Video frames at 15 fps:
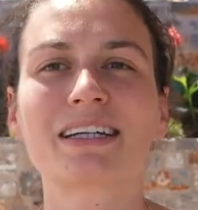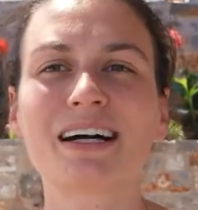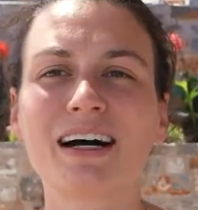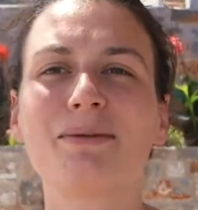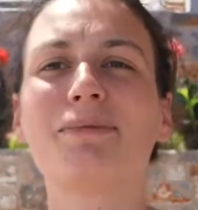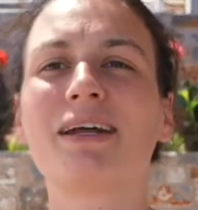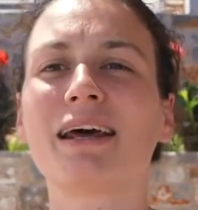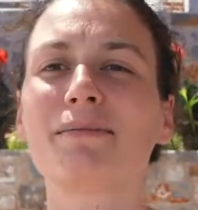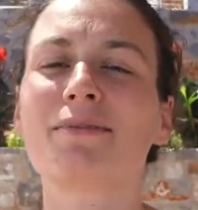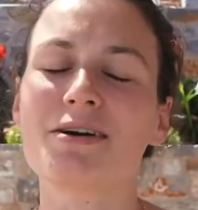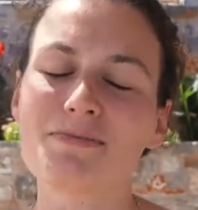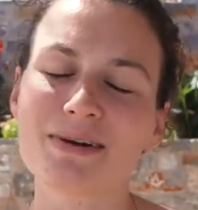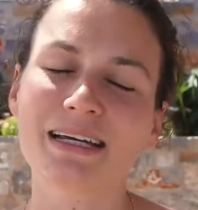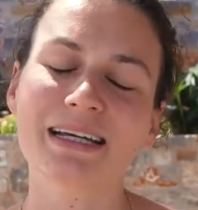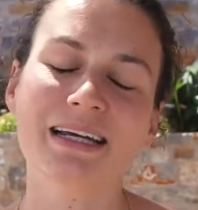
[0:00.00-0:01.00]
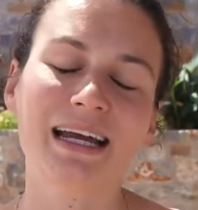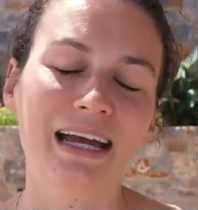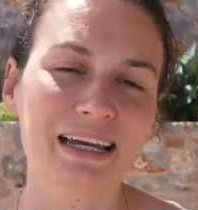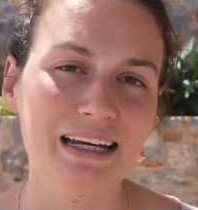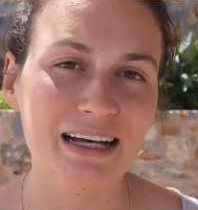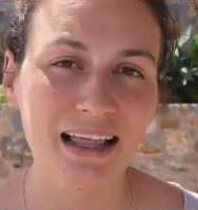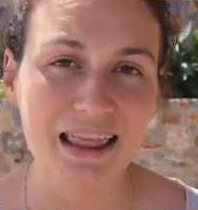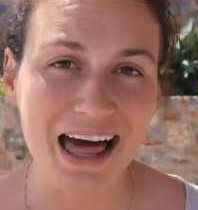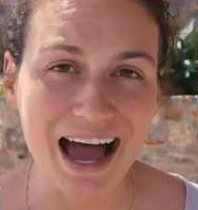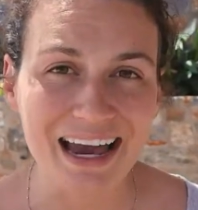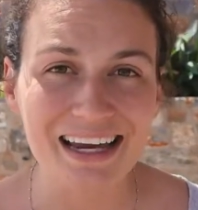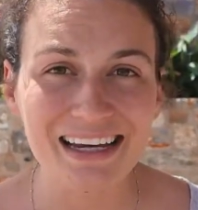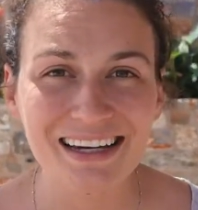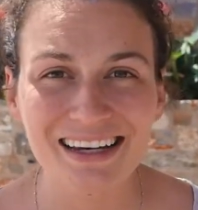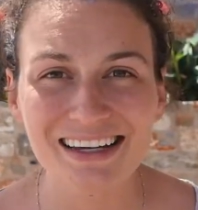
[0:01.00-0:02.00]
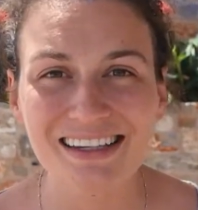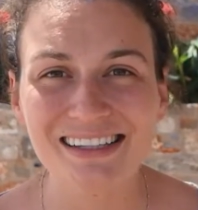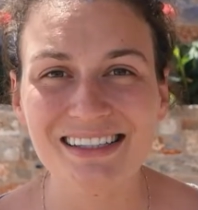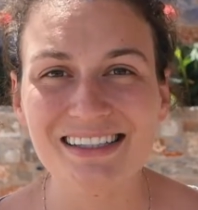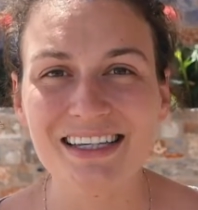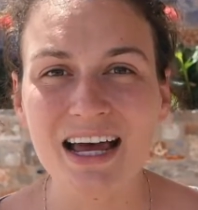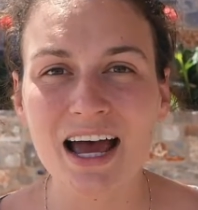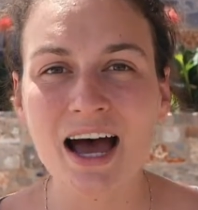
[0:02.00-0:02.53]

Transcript: oh, but I'm not making any clients,